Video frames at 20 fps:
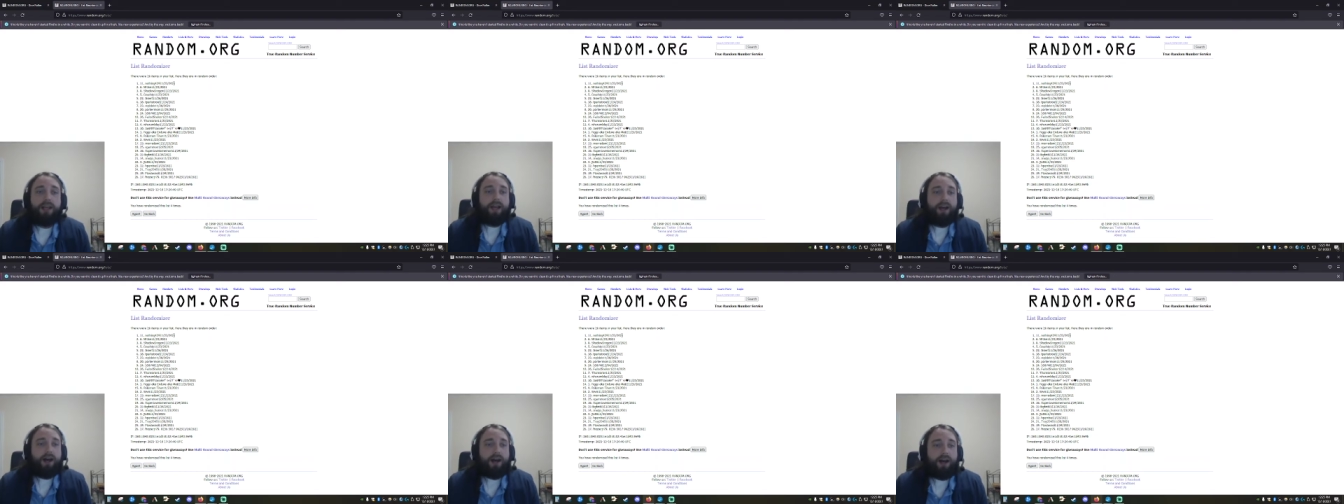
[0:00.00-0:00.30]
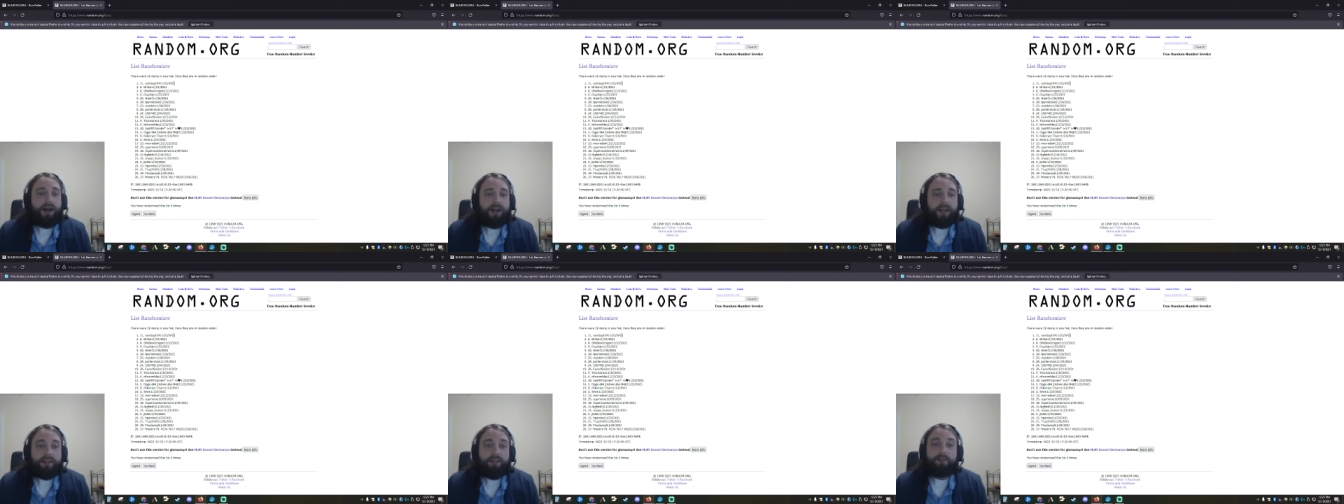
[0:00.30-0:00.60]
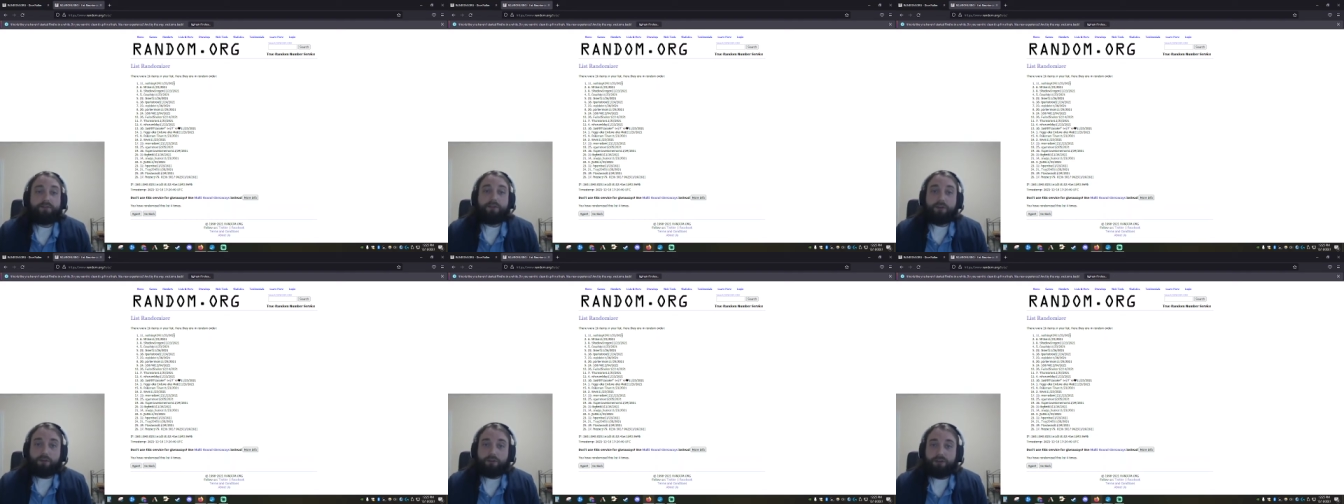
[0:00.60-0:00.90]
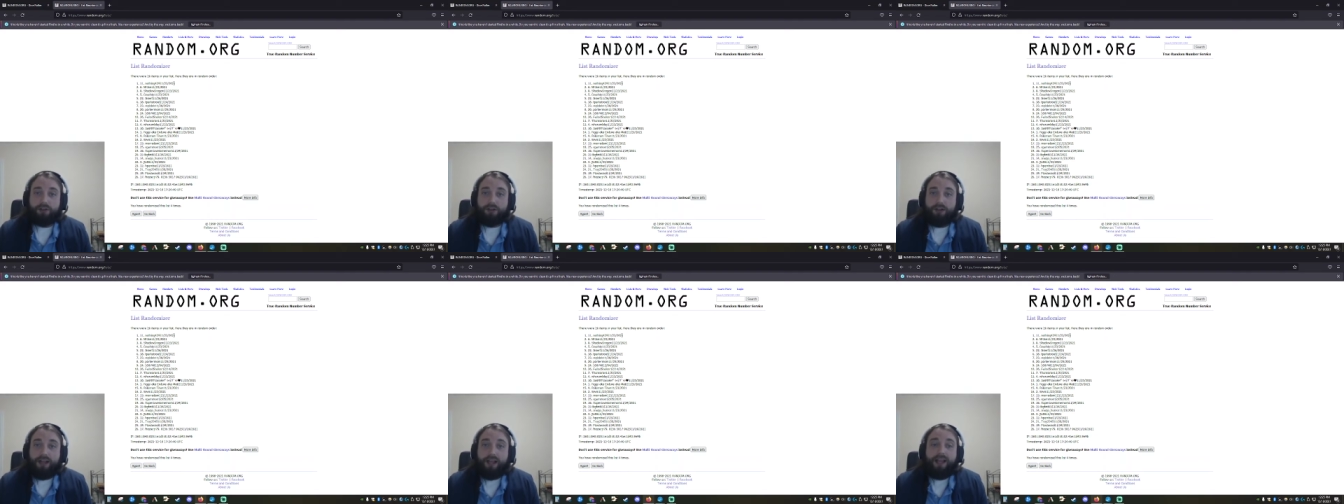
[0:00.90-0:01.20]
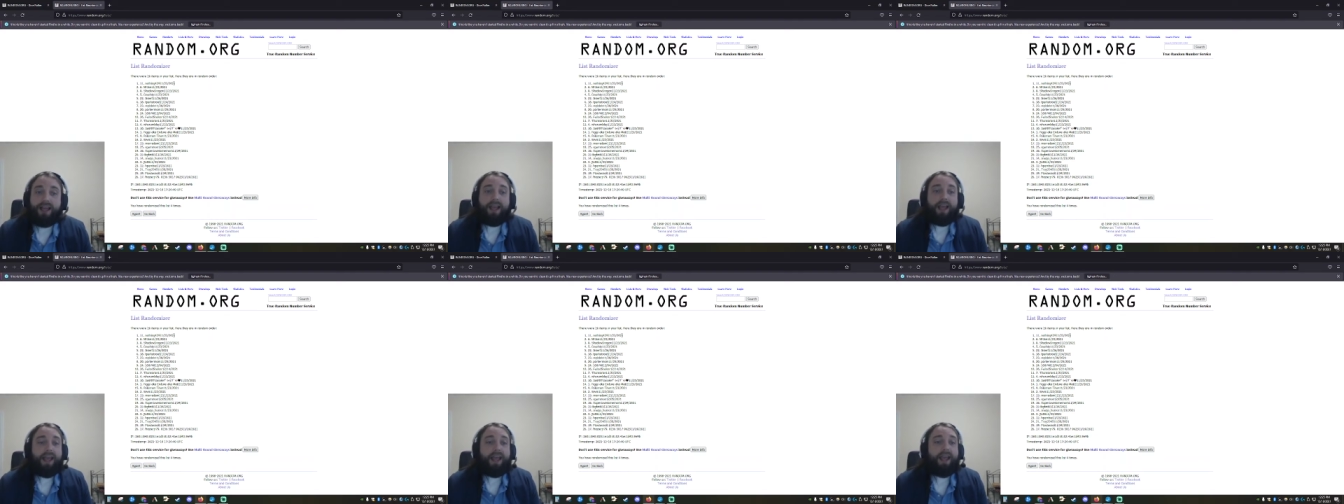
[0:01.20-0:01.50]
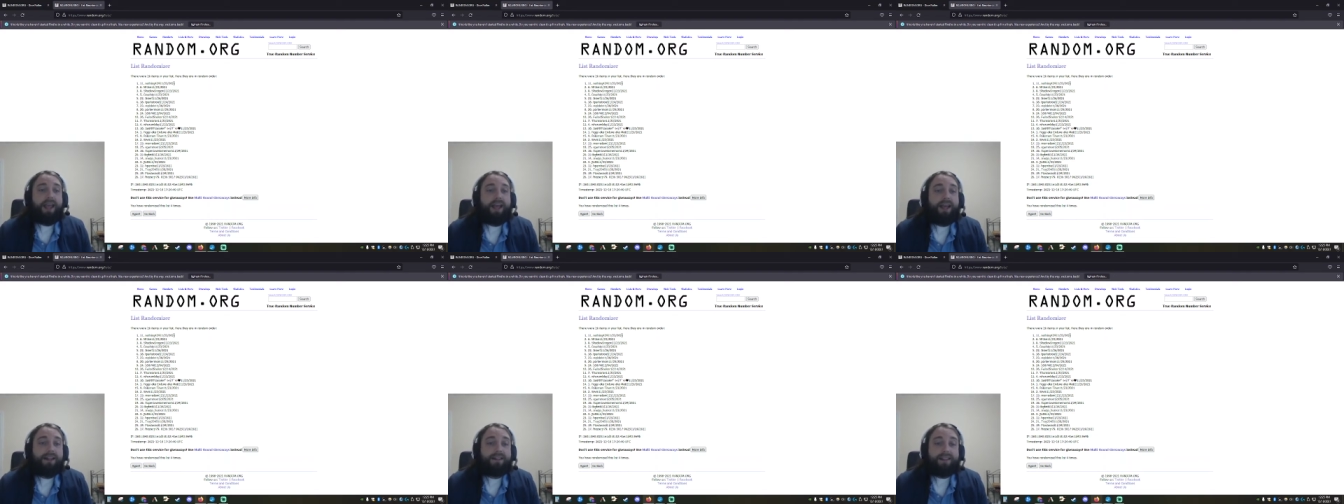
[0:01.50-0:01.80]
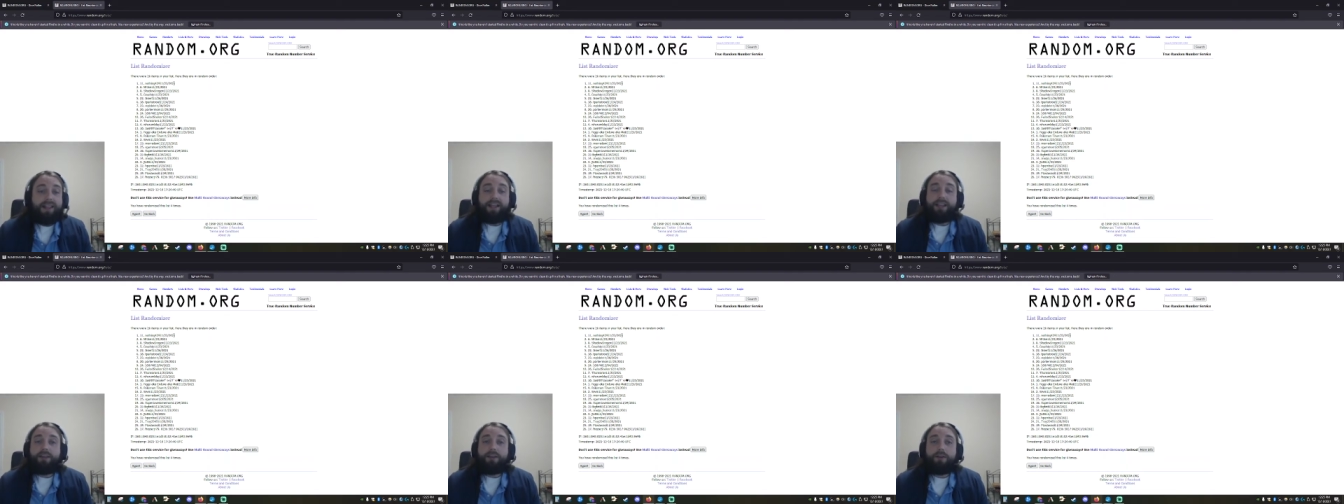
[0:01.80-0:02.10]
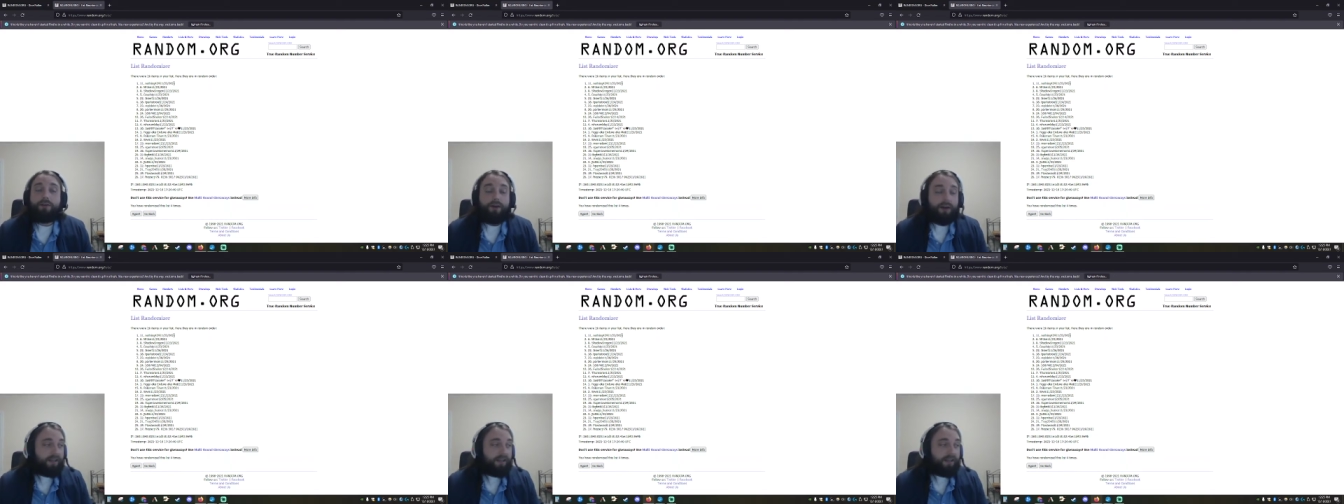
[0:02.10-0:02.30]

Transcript: uh, in the future. And thank you